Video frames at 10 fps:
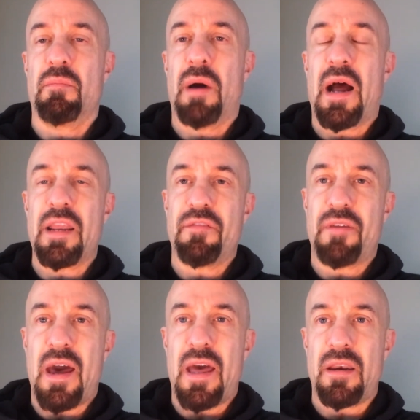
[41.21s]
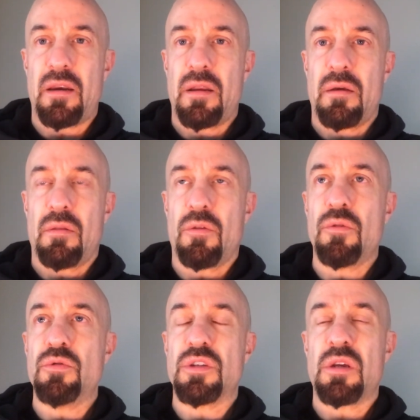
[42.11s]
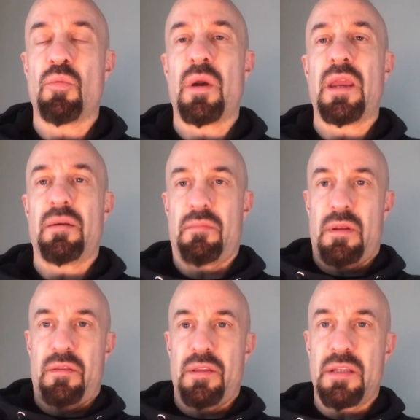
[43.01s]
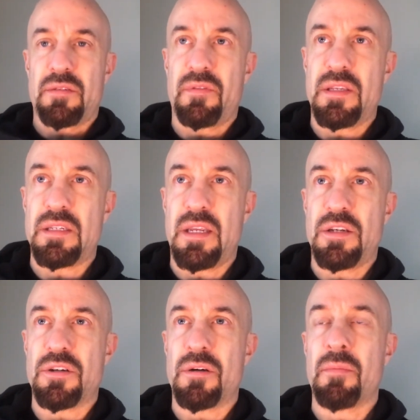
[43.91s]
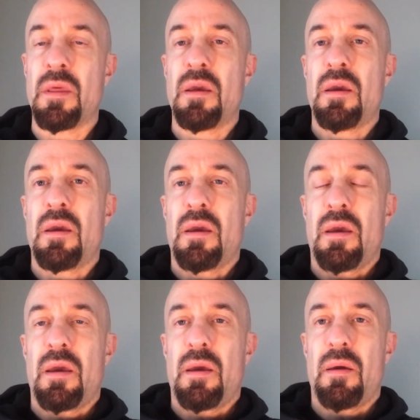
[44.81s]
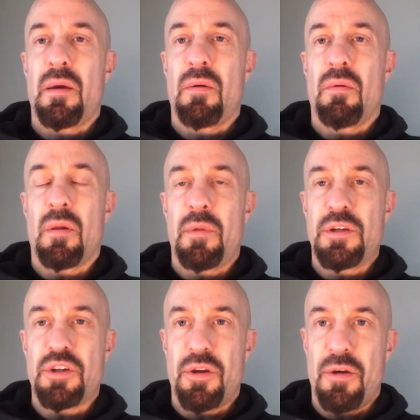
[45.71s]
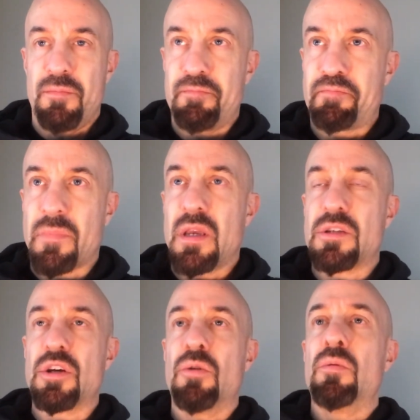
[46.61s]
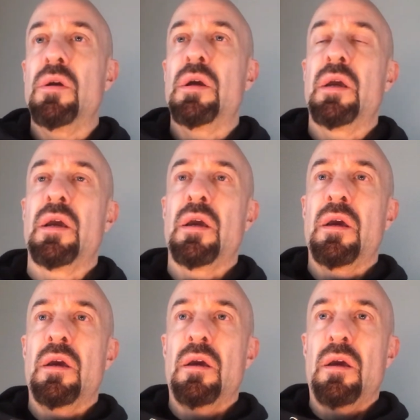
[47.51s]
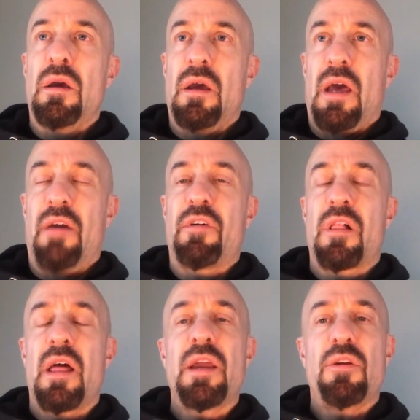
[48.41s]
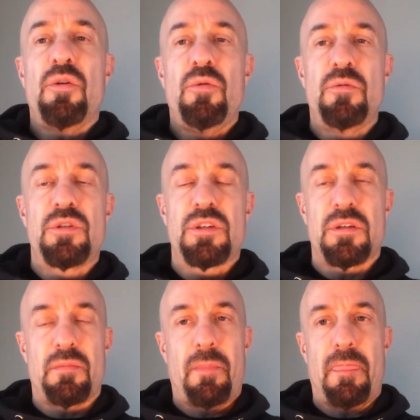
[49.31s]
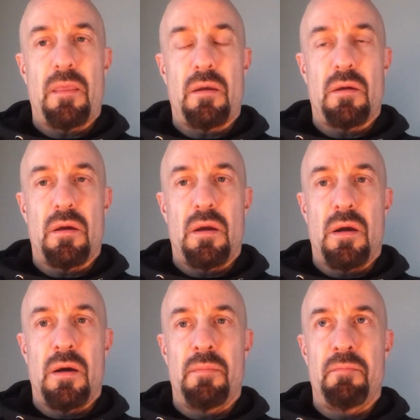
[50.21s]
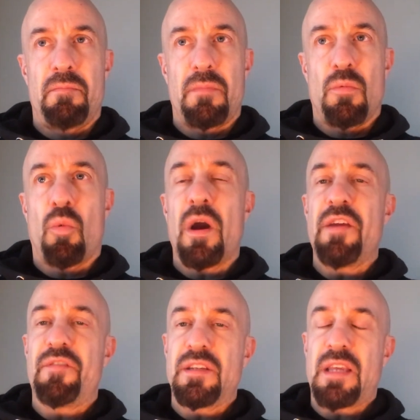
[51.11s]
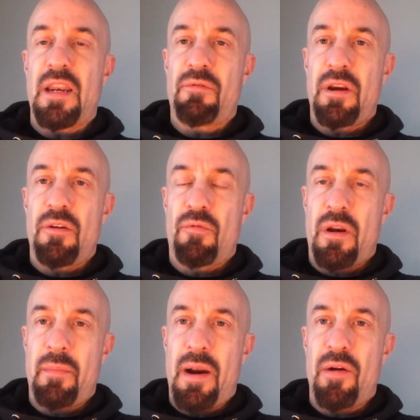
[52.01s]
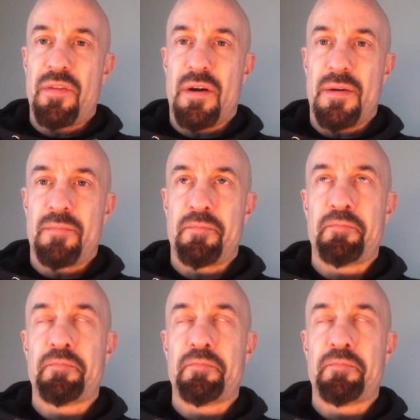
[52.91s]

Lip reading: body fat, losing weight, and things of this nature? Well, I'm going to show you. So I have a client whose wife is getting ready to run a marathon.